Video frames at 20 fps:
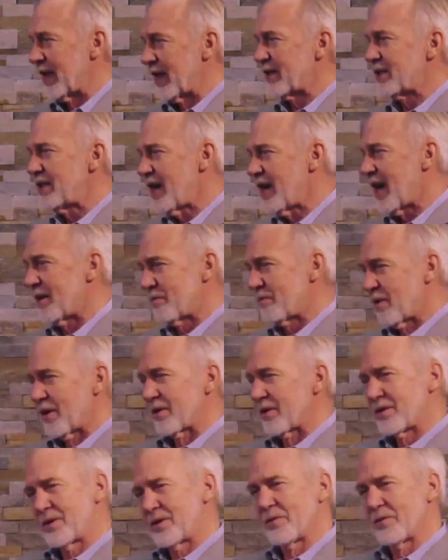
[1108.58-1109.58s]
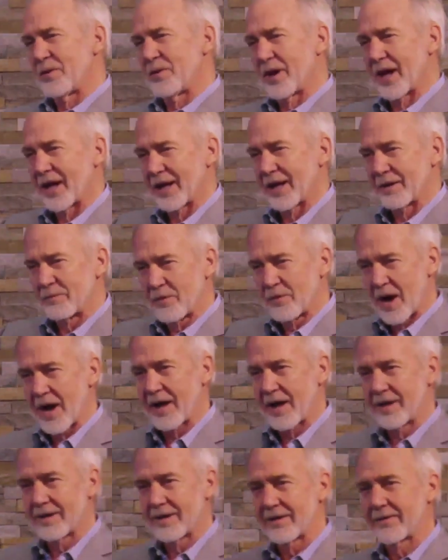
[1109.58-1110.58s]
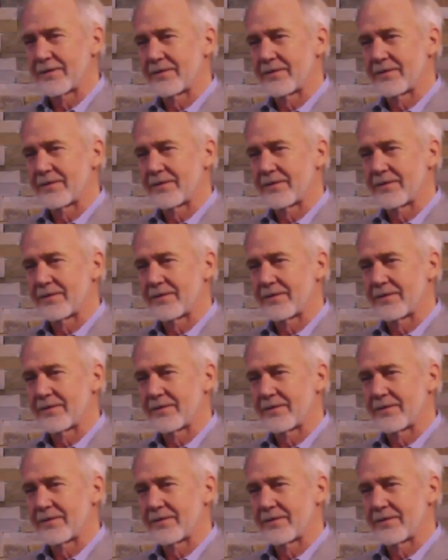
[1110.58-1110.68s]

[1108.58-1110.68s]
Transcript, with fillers: it's not worth doing, right?